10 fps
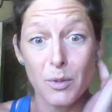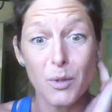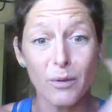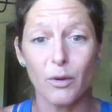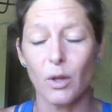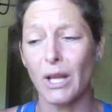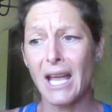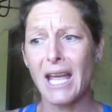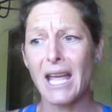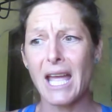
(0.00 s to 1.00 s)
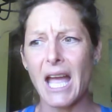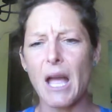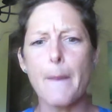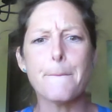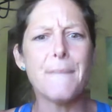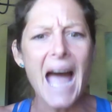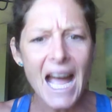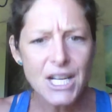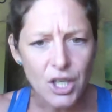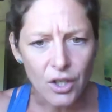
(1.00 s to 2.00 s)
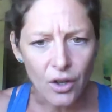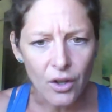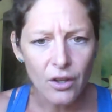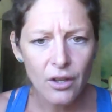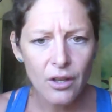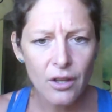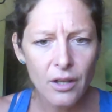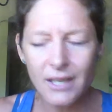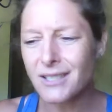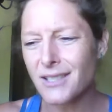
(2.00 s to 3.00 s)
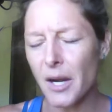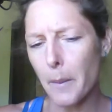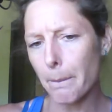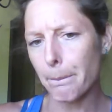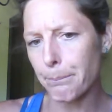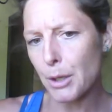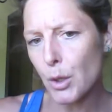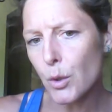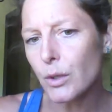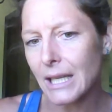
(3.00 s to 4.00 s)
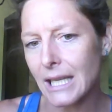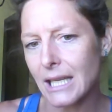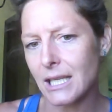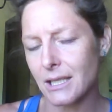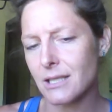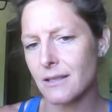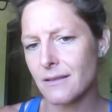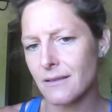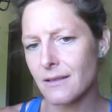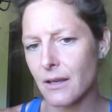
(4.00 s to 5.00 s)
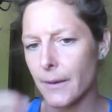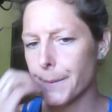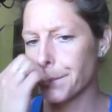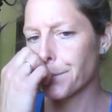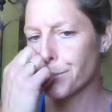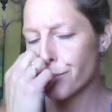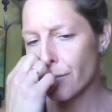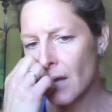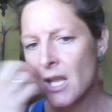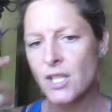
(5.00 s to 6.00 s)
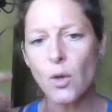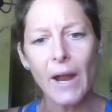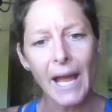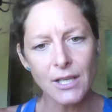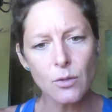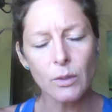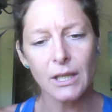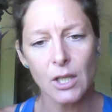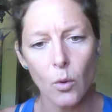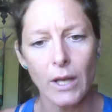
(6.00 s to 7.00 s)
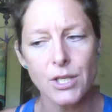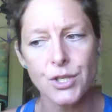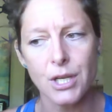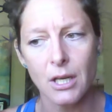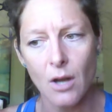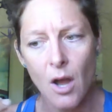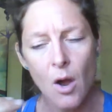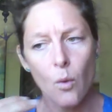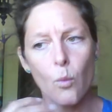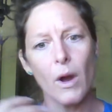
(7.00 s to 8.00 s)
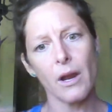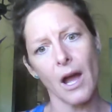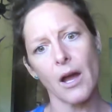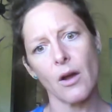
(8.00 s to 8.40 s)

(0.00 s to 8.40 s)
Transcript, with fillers: beautiful, magical. And it's not beauty, you know. So I had to really question what